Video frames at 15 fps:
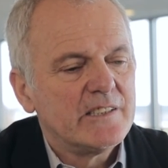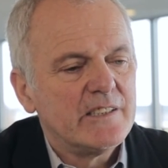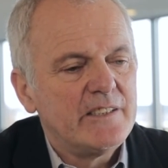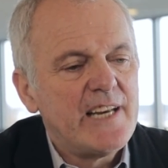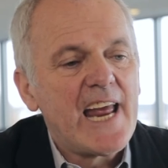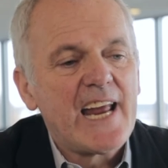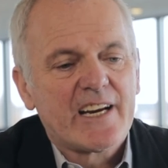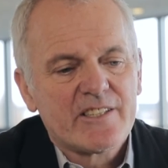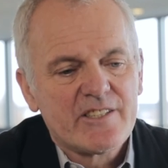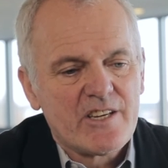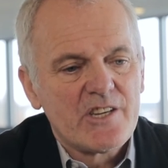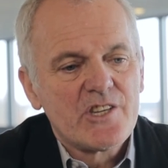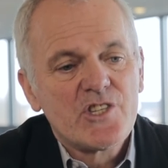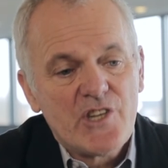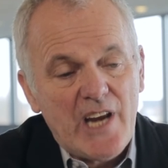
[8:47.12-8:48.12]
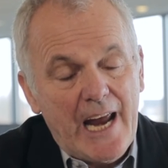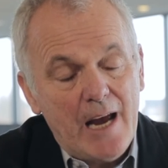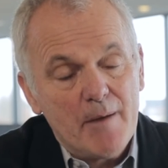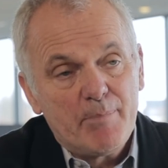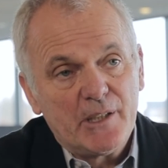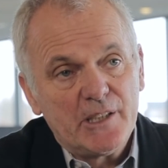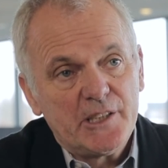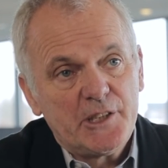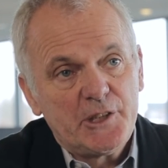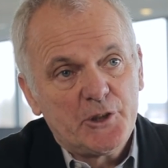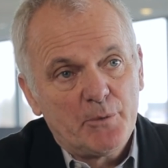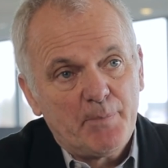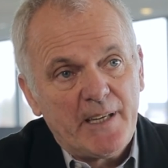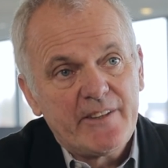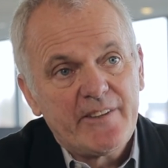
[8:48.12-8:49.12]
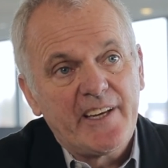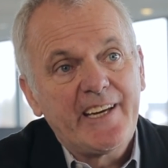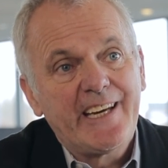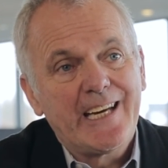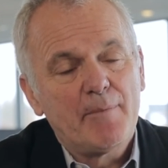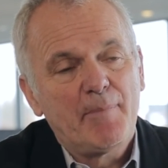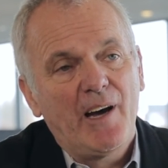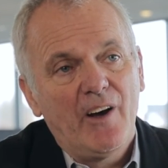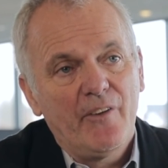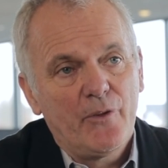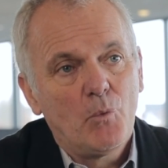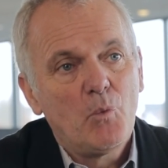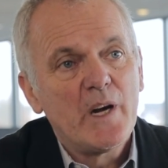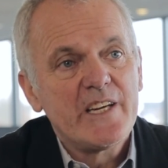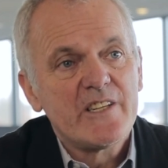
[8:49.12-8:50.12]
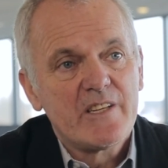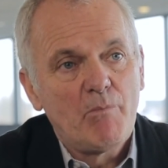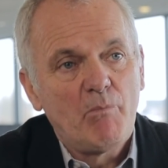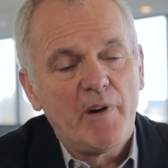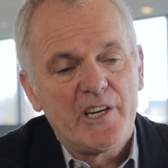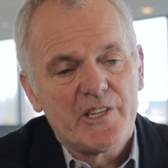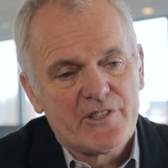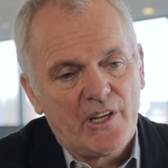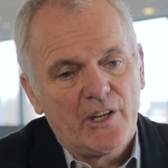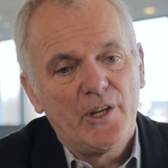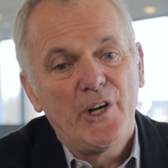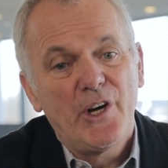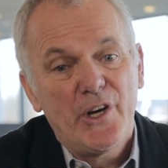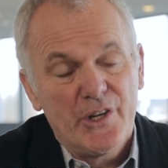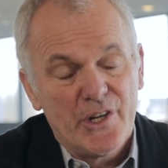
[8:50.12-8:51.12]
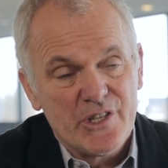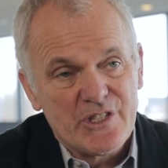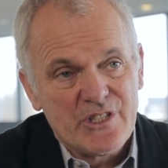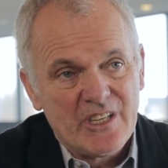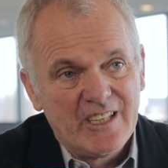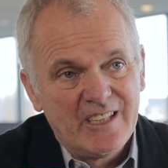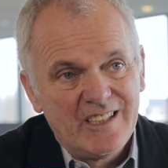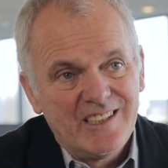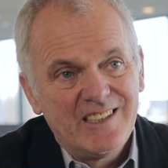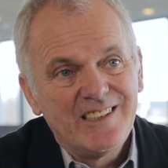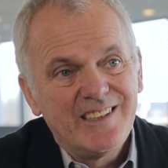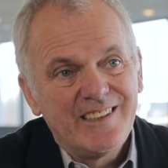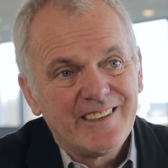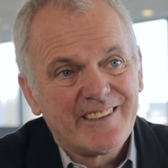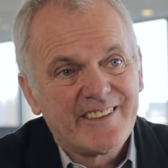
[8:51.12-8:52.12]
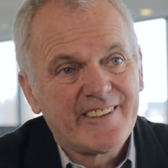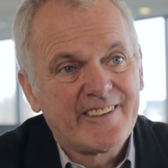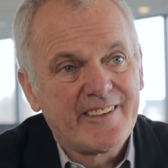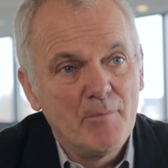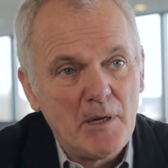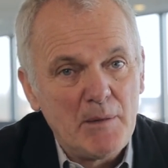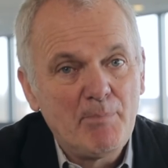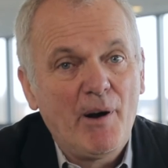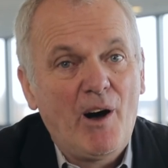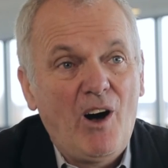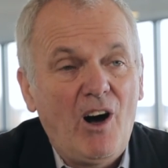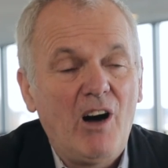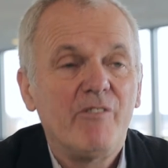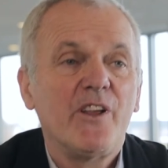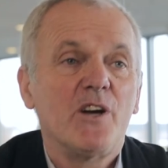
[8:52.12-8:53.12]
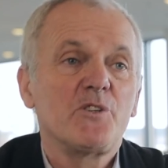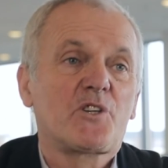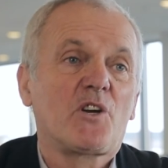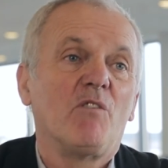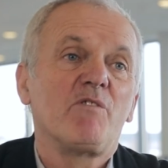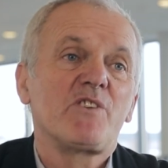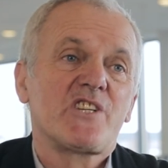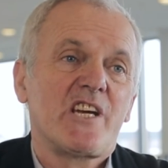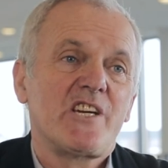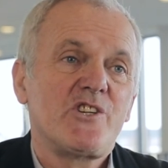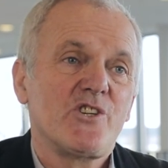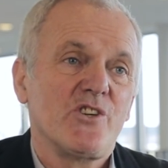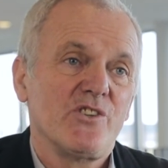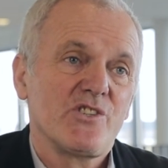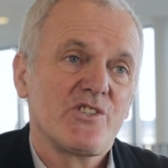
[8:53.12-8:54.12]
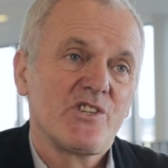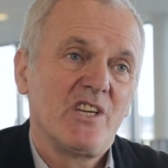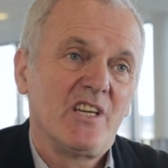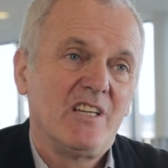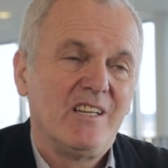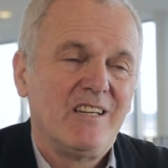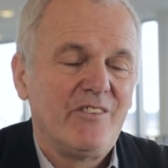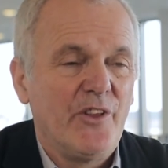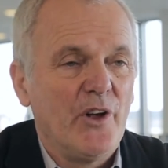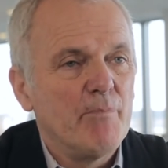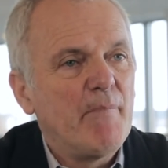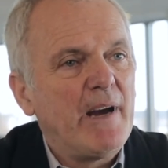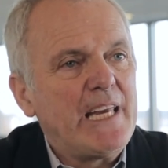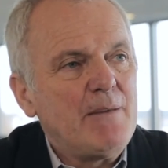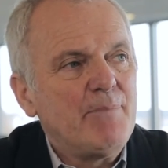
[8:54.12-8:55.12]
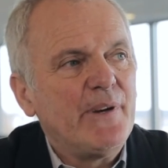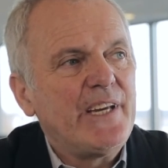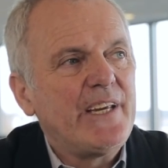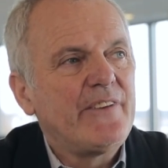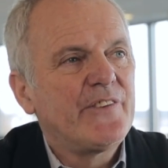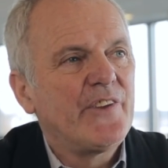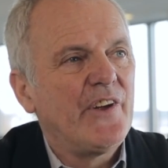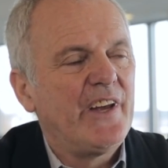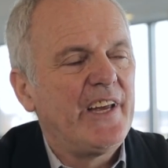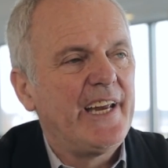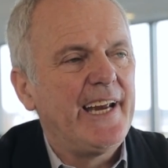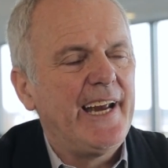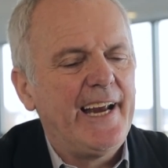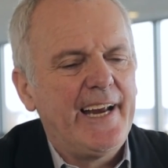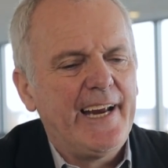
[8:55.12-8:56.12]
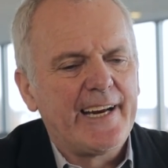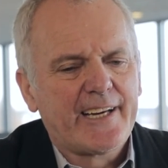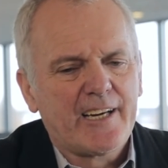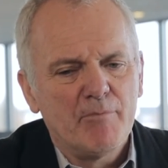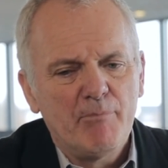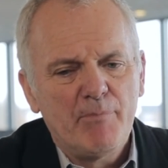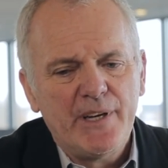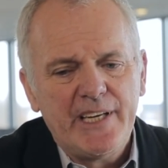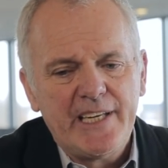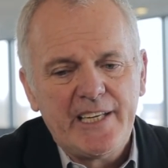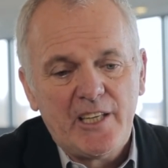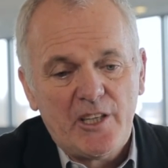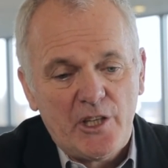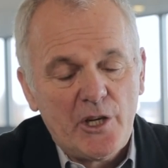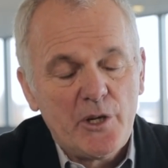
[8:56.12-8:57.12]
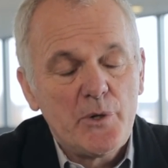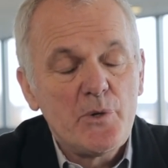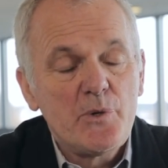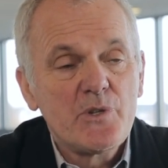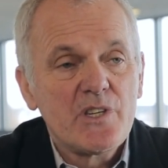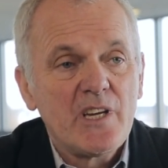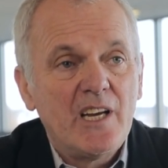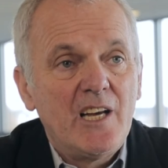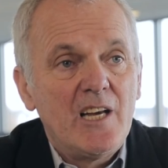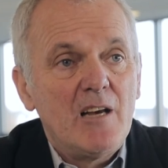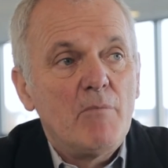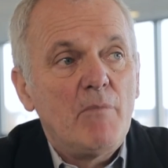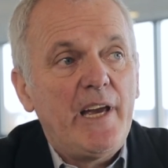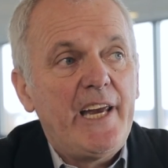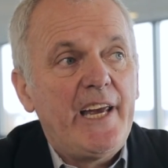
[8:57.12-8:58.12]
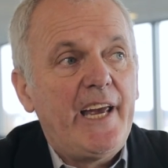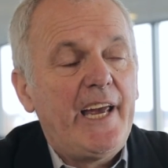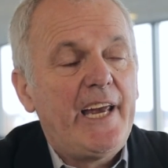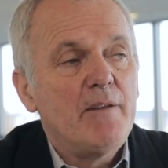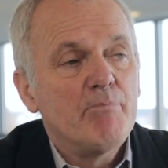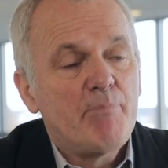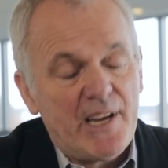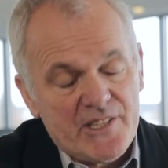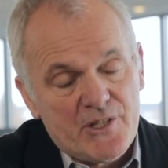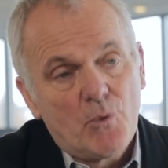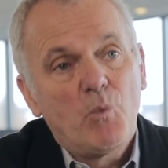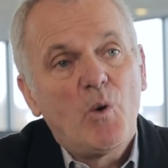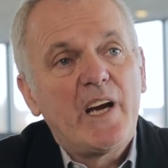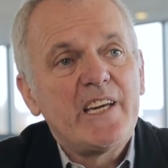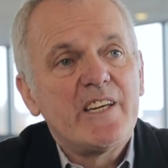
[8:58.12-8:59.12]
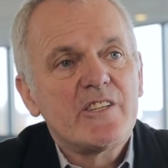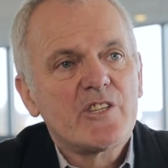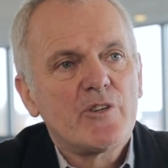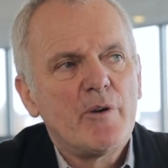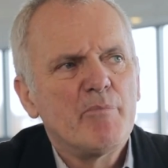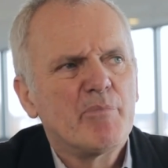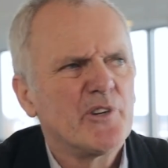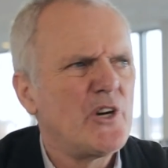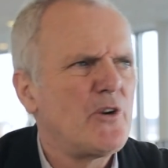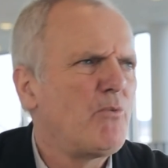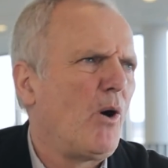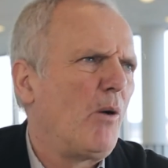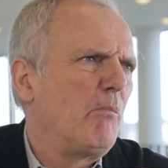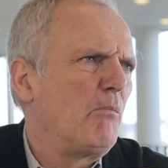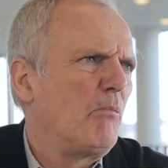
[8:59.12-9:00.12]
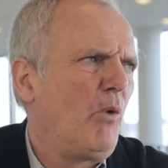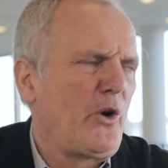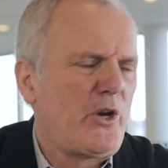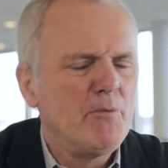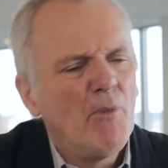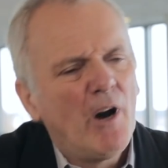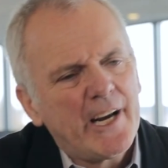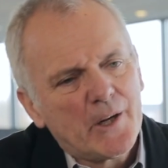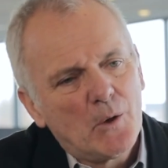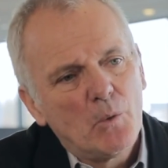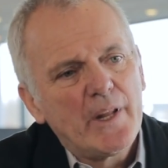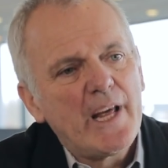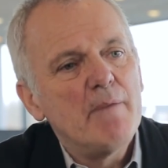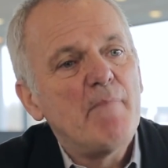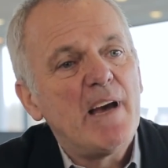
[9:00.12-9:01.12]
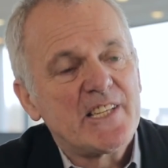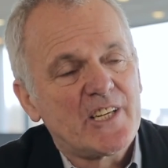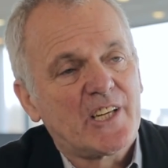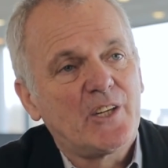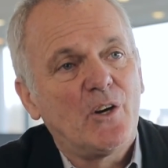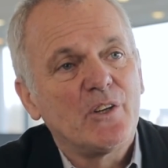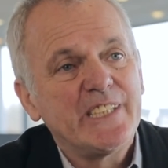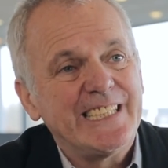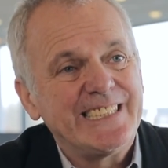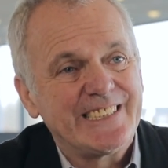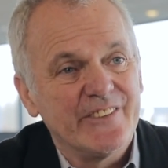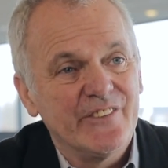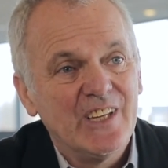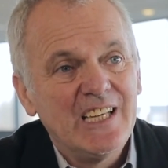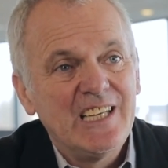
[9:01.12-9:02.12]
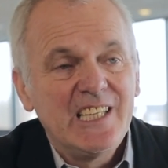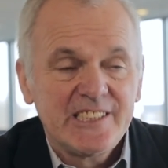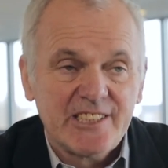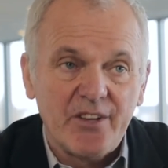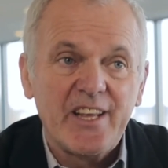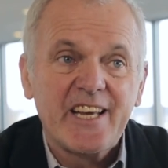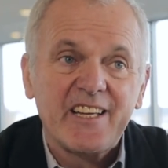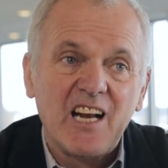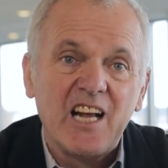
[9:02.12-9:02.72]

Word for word: next step should be thinking about the ways in which the learners can be part of those conversations. That maybe that it can be used in better ways to improve what, what you might call their metacognition, so they can